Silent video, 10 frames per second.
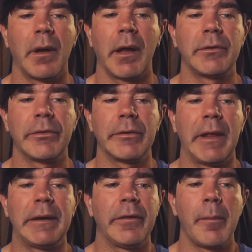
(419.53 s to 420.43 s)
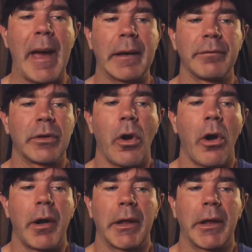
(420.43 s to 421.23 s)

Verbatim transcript: I just laid in the back of the car and